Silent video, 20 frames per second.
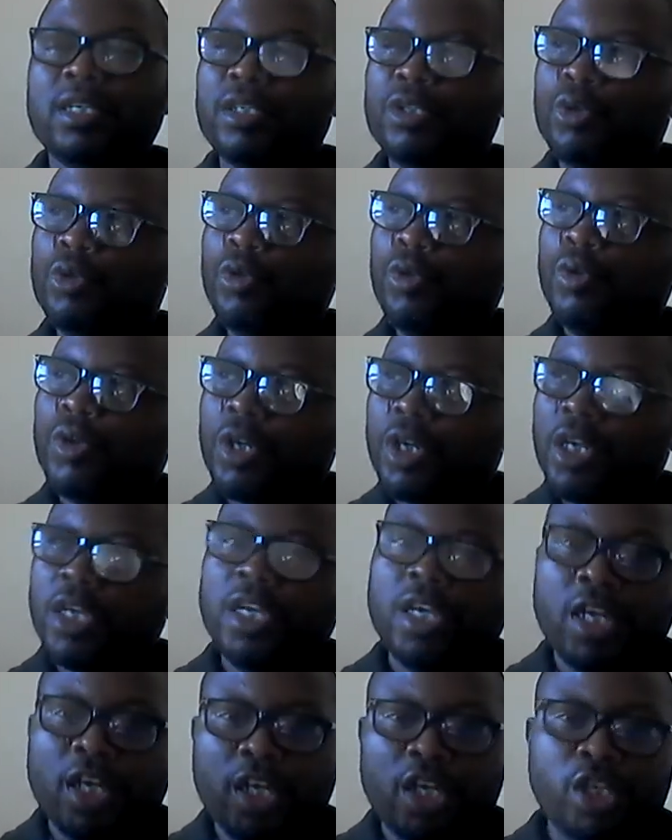two
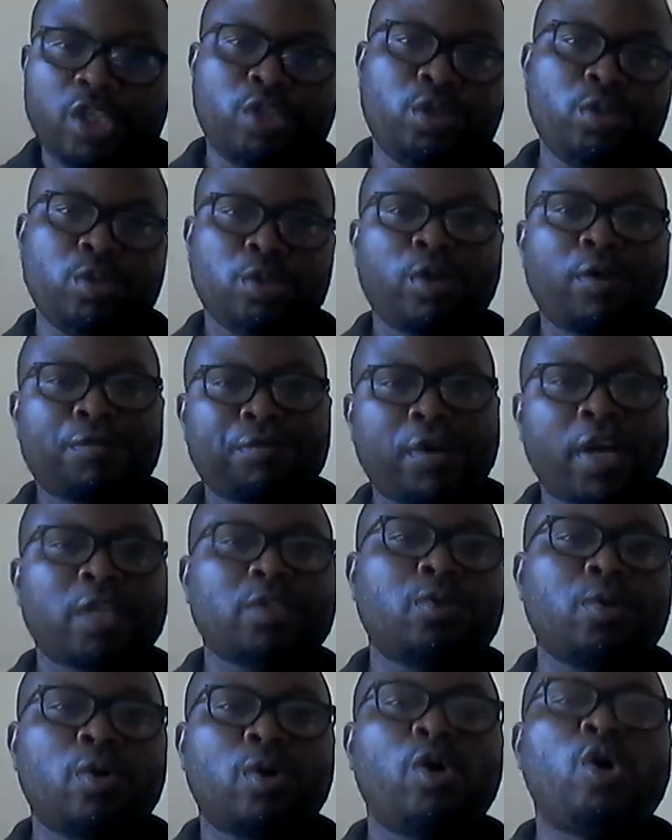key issues or
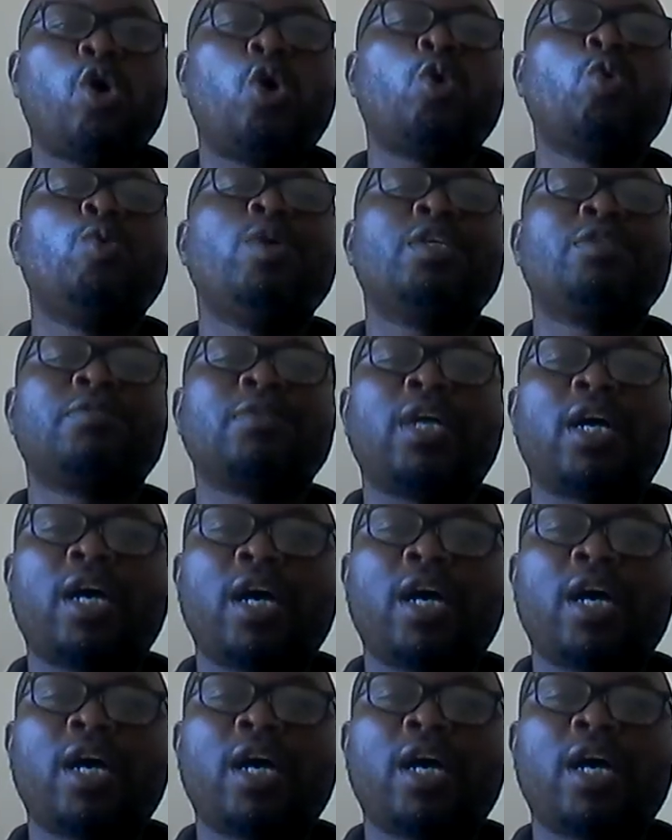factors always